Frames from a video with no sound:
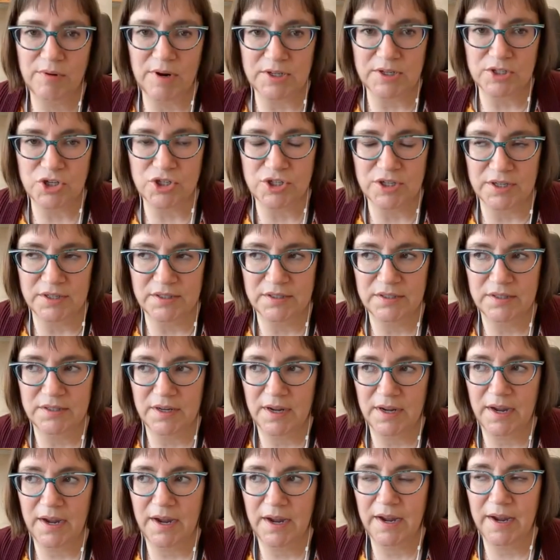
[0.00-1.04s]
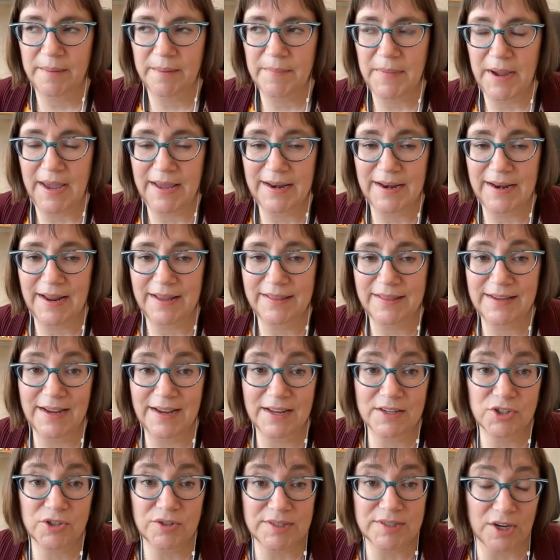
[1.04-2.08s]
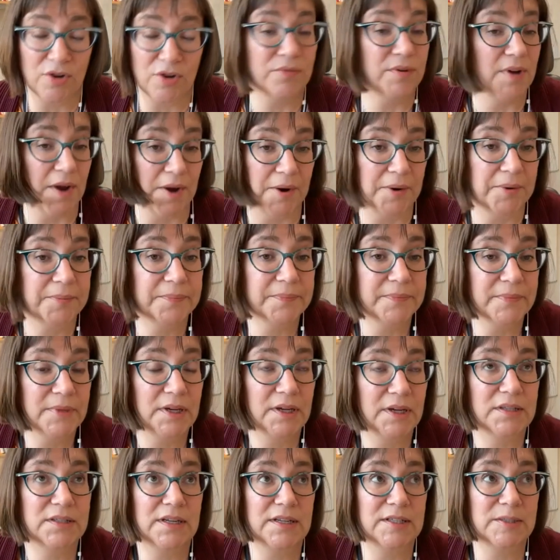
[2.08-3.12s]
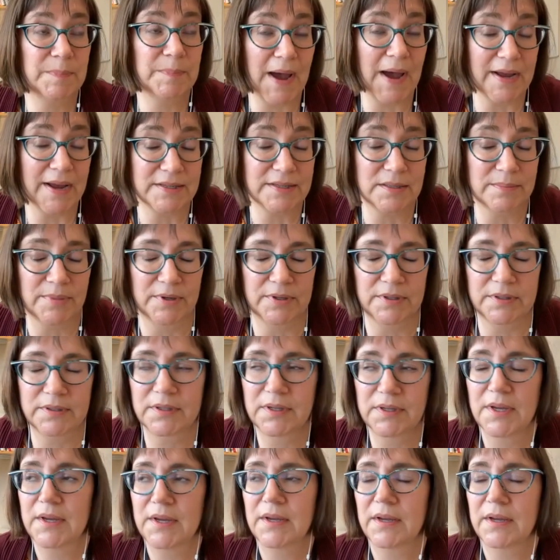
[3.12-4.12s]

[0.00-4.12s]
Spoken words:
question. And the answer is I don't know. It's possible.